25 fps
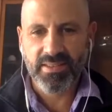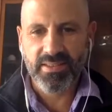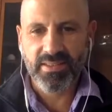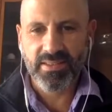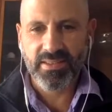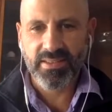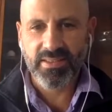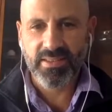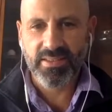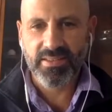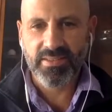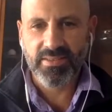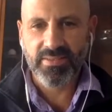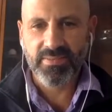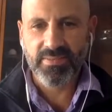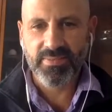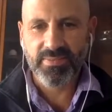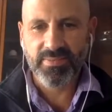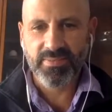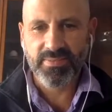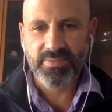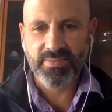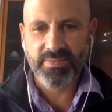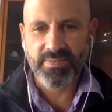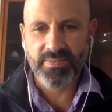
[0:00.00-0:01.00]

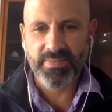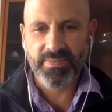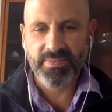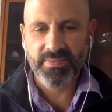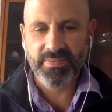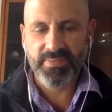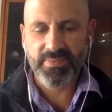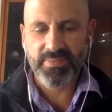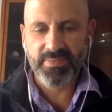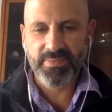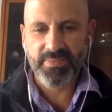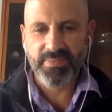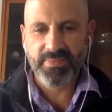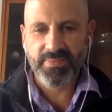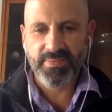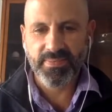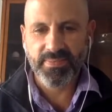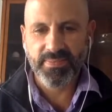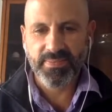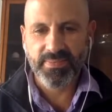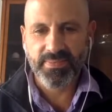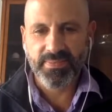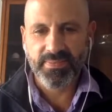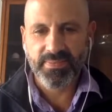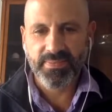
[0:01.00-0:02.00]

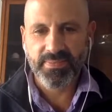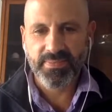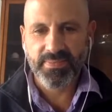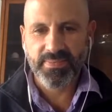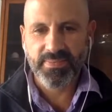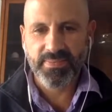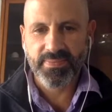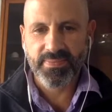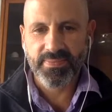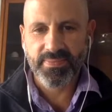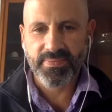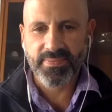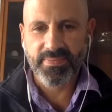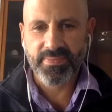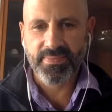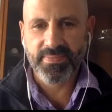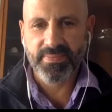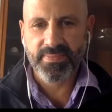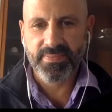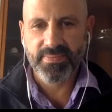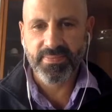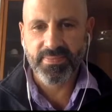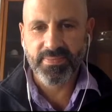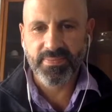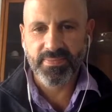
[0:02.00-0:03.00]

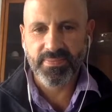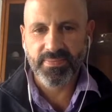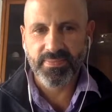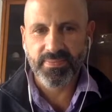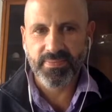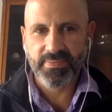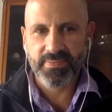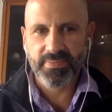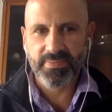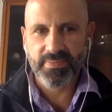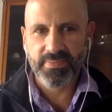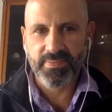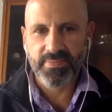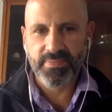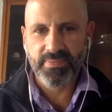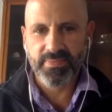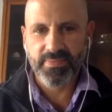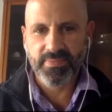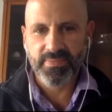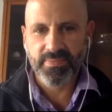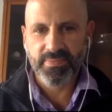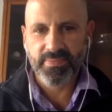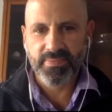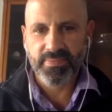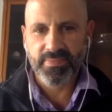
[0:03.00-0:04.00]

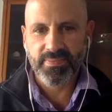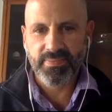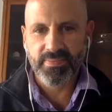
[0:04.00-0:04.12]
(silent)